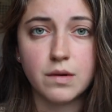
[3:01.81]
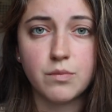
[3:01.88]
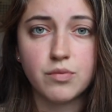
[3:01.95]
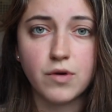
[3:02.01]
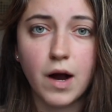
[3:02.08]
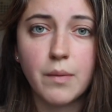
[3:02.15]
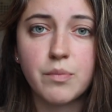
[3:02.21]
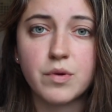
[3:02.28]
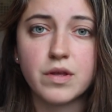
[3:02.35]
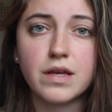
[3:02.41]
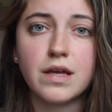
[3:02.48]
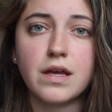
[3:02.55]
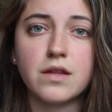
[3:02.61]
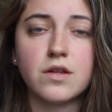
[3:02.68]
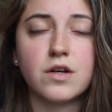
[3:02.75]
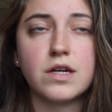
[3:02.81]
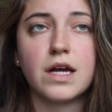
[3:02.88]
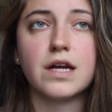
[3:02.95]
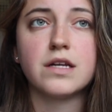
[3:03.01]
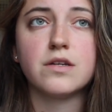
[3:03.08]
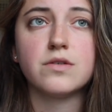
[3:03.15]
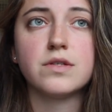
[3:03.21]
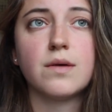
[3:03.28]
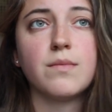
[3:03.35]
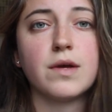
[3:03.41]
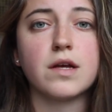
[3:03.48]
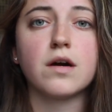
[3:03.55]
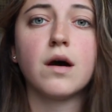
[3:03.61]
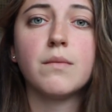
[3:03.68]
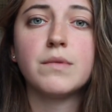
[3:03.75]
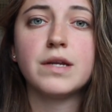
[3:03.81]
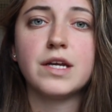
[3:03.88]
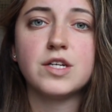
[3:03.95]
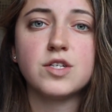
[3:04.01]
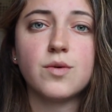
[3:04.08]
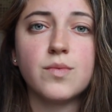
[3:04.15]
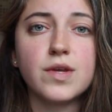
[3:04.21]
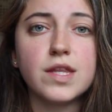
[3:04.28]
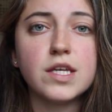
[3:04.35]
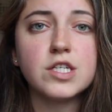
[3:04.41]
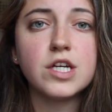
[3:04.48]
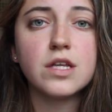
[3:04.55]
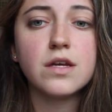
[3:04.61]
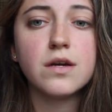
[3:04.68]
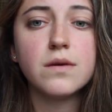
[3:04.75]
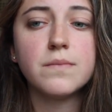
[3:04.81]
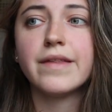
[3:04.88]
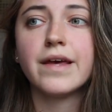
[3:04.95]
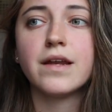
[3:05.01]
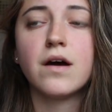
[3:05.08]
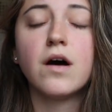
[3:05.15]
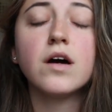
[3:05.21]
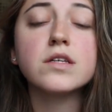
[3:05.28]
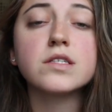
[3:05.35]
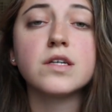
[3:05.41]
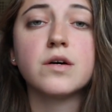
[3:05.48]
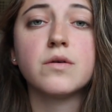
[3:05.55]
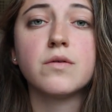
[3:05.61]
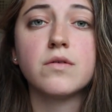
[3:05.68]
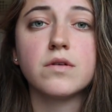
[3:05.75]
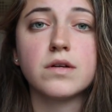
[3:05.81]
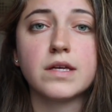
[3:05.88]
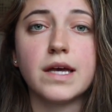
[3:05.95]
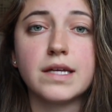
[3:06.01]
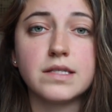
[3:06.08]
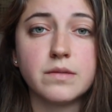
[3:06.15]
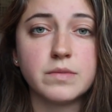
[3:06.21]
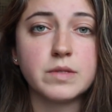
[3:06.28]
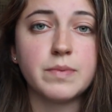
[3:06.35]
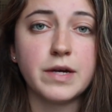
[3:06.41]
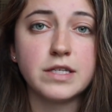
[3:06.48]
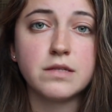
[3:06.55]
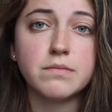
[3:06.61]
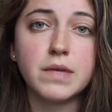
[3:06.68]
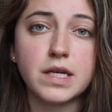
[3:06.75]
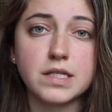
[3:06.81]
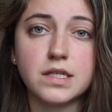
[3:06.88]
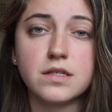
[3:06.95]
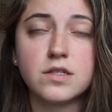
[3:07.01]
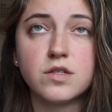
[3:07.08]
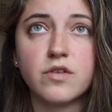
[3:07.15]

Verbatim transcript: them properly and learn how to use them in combination with each other, and then also get some spice mixes.